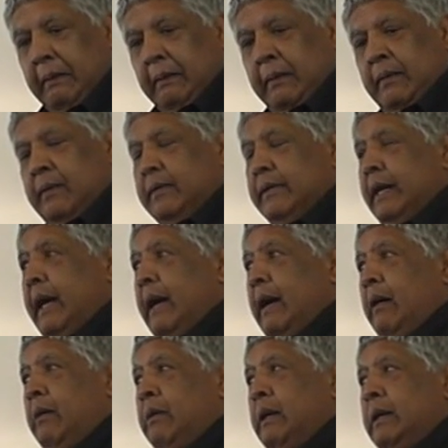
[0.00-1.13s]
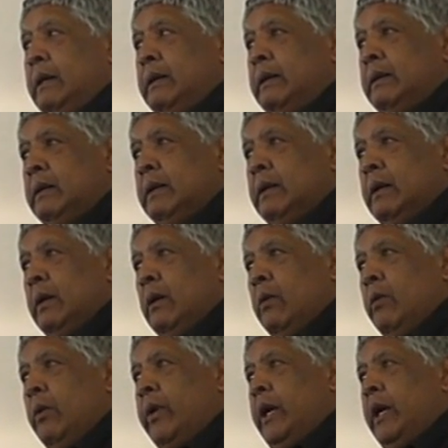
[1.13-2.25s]
Now,
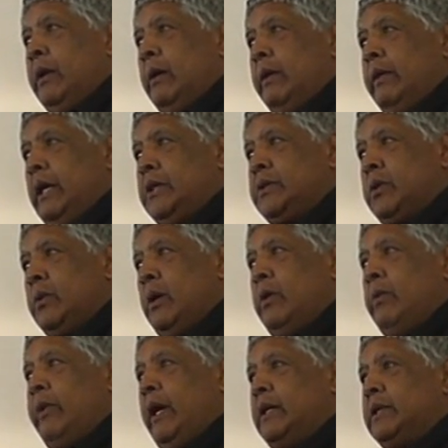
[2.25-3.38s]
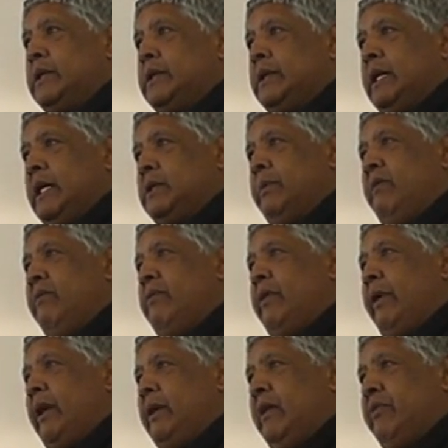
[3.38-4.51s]
working on these oil rigs has been
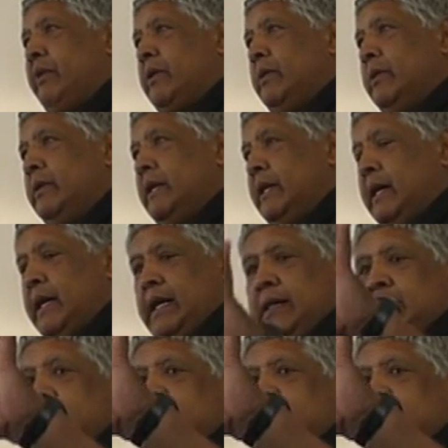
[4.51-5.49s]
very difficult, and I can